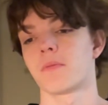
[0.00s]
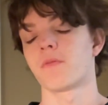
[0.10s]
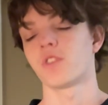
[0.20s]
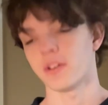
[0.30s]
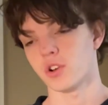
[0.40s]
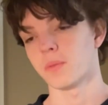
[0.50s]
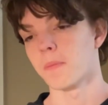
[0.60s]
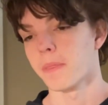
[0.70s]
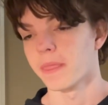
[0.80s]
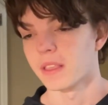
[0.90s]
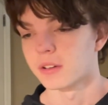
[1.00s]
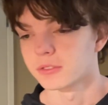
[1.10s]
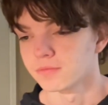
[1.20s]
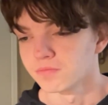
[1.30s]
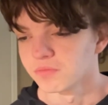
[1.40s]
flavor?
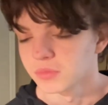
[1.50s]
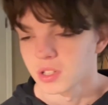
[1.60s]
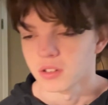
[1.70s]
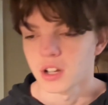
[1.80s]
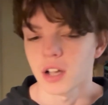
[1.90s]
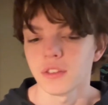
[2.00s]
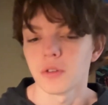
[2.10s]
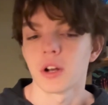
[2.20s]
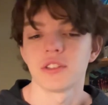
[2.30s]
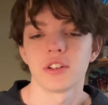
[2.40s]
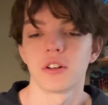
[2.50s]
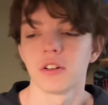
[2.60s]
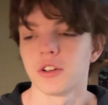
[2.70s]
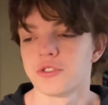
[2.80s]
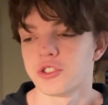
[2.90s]
I think what I said
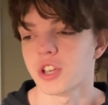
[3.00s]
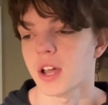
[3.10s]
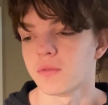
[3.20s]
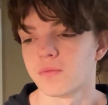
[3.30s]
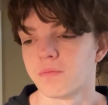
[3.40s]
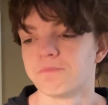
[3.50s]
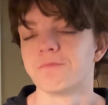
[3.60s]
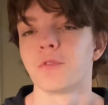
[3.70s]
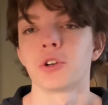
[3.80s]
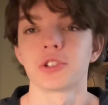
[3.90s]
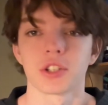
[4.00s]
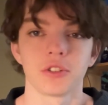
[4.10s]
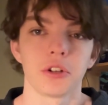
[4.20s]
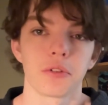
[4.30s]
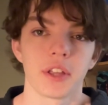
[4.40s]
earlier, just kind of focus on the
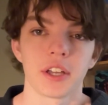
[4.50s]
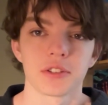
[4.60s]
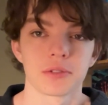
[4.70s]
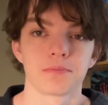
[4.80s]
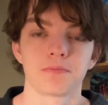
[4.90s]
little things.